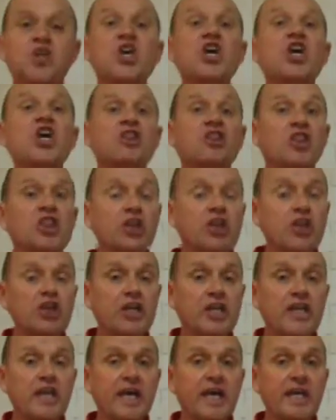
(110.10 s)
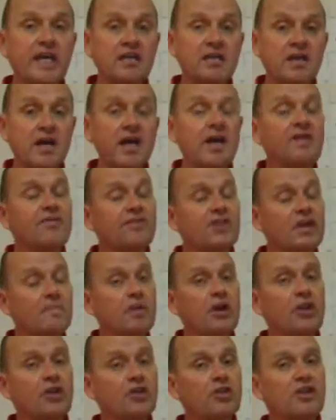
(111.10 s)
In the early days, they may
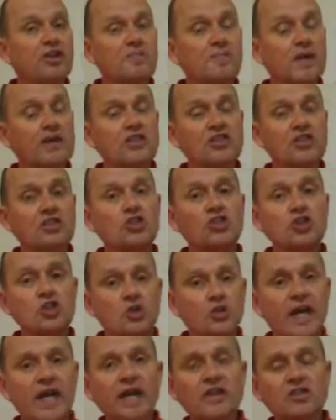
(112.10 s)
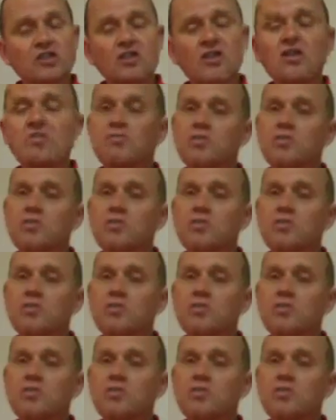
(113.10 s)
not have the capacity to do that,